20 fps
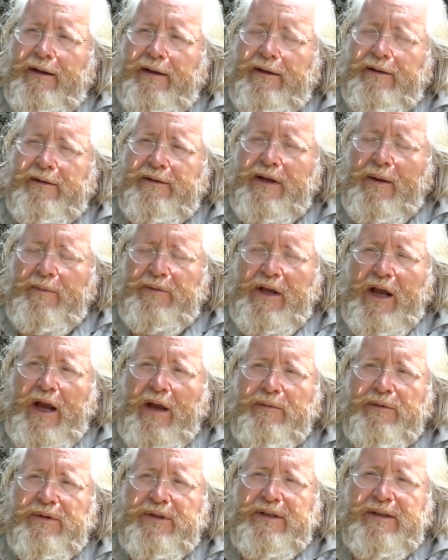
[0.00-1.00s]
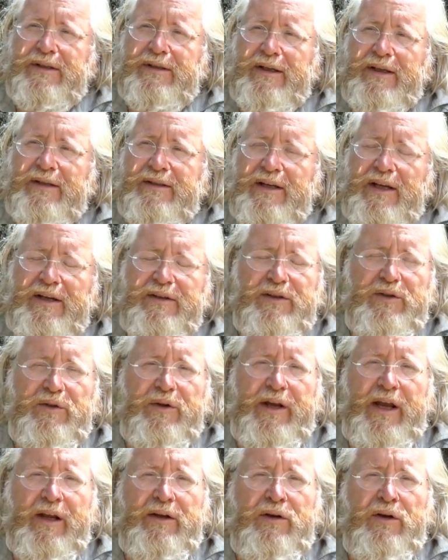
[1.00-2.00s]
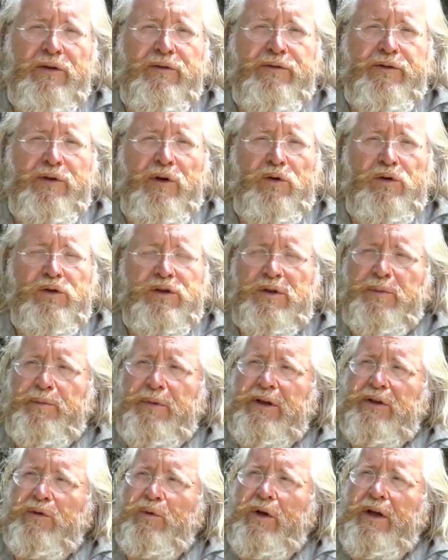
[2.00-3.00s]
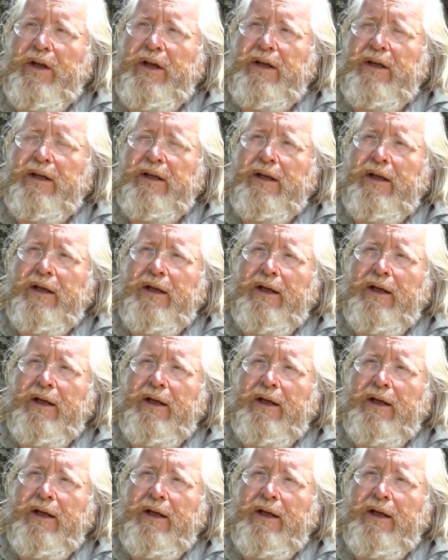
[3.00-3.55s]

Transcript: Sometimes it's easy to get confused between